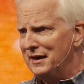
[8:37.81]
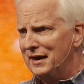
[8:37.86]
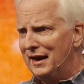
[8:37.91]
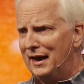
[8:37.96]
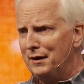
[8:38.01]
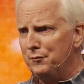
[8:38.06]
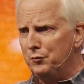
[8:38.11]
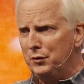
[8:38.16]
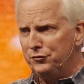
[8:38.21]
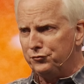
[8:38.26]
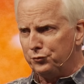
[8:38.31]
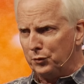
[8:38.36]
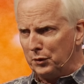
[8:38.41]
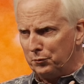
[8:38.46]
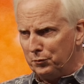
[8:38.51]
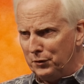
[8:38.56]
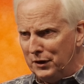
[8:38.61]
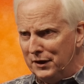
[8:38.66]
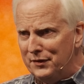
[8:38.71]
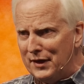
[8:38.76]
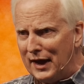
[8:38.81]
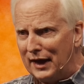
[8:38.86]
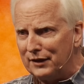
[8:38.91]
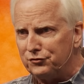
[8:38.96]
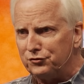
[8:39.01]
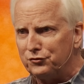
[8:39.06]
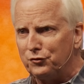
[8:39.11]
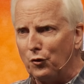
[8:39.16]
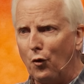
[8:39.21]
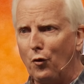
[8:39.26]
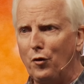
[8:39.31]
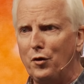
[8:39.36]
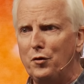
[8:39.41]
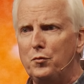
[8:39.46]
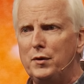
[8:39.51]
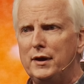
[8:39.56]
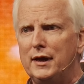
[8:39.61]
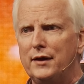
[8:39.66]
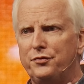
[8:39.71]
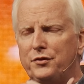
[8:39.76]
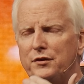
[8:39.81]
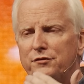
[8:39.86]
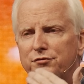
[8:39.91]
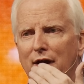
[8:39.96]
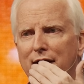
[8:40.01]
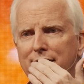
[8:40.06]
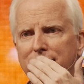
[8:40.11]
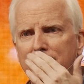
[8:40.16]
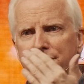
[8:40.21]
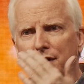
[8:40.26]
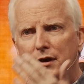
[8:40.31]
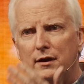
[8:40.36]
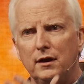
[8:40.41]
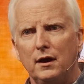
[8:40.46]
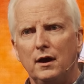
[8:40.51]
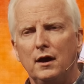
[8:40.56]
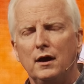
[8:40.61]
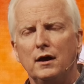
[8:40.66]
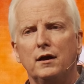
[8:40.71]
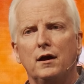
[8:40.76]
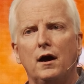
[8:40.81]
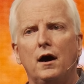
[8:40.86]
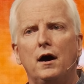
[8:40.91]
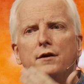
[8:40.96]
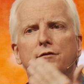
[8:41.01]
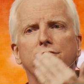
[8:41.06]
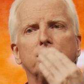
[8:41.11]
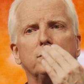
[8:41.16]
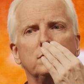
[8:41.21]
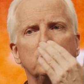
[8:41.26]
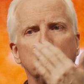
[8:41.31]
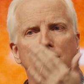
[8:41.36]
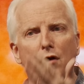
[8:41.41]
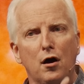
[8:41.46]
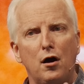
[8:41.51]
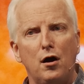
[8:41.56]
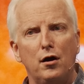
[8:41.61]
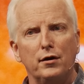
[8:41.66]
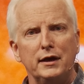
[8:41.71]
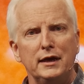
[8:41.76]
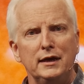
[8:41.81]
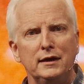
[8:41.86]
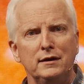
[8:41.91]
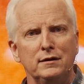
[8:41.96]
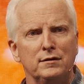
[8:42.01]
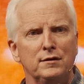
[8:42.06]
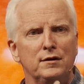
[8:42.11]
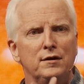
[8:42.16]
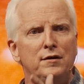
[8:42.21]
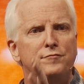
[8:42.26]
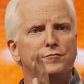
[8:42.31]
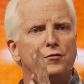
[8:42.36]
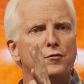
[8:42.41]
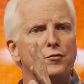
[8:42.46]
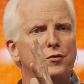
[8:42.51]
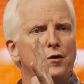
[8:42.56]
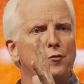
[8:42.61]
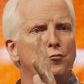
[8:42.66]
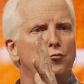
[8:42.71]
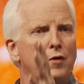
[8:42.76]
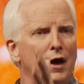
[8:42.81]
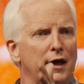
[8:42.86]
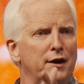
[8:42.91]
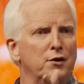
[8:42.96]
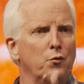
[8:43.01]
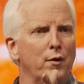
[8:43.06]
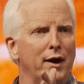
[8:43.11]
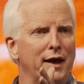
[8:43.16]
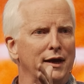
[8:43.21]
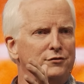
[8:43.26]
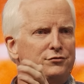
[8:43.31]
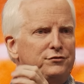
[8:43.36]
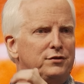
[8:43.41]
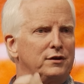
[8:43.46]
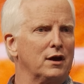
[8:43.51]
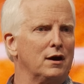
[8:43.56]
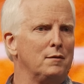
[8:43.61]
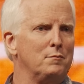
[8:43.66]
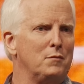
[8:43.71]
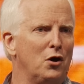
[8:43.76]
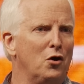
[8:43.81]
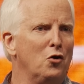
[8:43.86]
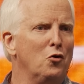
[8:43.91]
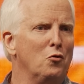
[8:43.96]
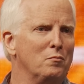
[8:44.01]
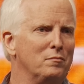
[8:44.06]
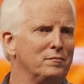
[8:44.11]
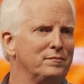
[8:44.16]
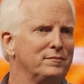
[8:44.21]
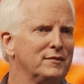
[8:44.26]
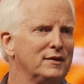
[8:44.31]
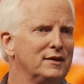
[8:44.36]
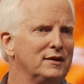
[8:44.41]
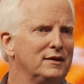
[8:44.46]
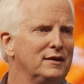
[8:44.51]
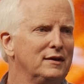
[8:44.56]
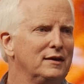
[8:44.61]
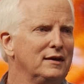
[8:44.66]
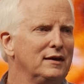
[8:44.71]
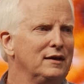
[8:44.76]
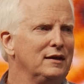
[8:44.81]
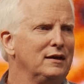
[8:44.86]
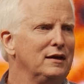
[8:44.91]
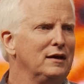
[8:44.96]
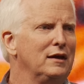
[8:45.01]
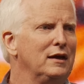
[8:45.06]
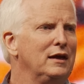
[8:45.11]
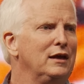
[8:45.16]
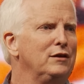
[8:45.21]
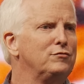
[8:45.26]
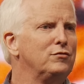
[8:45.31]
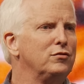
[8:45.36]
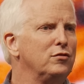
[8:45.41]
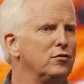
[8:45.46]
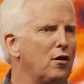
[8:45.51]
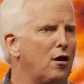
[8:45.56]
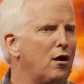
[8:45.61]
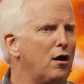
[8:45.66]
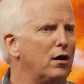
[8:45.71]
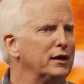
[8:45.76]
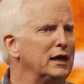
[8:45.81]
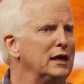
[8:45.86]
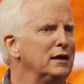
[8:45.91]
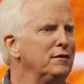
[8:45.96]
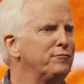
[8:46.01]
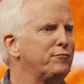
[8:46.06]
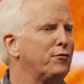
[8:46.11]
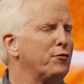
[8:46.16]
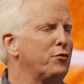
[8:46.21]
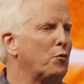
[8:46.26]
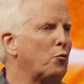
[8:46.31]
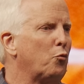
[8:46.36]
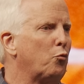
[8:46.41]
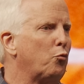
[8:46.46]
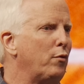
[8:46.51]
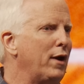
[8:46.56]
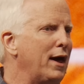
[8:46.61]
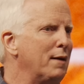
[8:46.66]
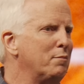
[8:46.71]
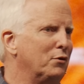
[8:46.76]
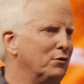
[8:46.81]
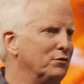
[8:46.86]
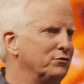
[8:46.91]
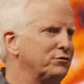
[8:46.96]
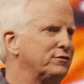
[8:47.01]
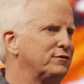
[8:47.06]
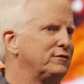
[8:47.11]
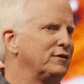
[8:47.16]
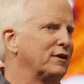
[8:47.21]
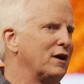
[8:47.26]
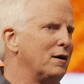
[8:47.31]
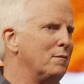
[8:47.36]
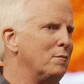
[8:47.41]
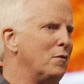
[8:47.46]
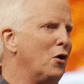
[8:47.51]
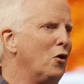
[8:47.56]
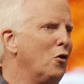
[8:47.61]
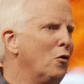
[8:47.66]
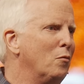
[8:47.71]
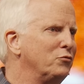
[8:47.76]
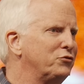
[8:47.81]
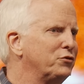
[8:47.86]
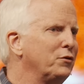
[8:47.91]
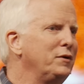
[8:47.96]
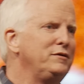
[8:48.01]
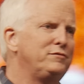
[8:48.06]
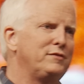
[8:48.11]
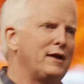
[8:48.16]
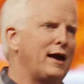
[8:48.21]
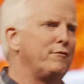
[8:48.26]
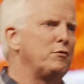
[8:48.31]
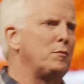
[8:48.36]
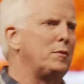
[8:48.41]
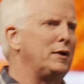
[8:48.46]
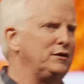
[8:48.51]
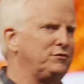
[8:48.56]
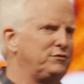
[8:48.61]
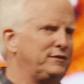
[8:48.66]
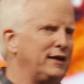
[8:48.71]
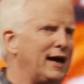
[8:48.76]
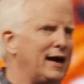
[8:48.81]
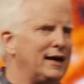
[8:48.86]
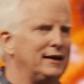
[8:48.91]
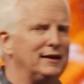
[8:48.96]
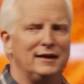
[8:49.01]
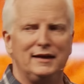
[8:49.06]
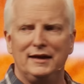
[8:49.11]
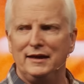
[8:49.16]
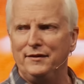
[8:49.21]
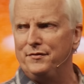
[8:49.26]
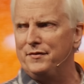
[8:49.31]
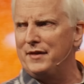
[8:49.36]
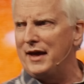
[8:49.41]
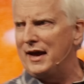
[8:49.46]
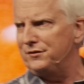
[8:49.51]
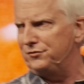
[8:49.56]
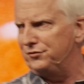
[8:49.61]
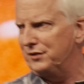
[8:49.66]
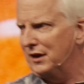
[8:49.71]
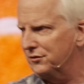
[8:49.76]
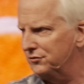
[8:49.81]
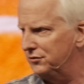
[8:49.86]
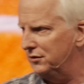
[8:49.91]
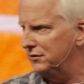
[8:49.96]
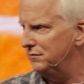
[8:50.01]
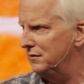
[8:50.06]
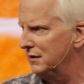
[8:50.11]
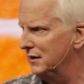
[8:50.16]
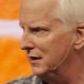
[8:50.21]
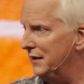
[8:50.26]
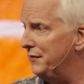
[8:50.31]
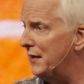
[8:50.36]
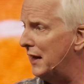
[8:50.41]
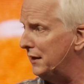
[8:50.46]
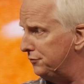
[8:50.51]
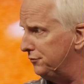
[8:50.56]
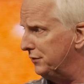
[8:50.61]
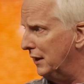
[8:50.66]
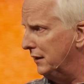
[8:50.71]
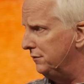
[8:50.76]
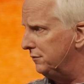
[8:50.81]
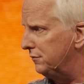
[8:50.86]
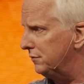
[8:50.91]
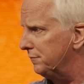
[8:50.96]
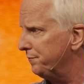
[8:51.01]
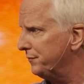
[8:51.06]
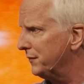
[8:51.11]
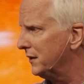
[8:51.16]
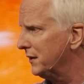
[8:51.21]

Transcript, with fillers: And as we read that story, we get this idea that God is longing for the runaways to come home. He's longing for the rebels to come home. So he's everybody's dad in that section, in that sense.